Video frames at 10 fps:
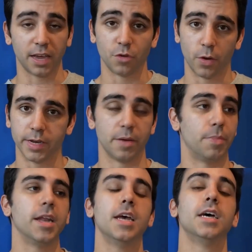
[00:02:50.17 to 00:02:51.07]
I have no idea.
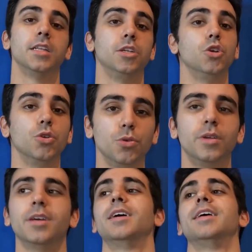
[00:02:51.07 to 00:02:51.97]
But the
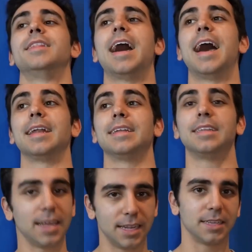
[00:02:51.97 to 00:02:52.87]
dude that
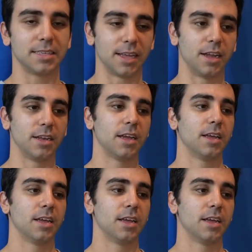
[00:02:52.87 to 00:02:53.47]
did the stunt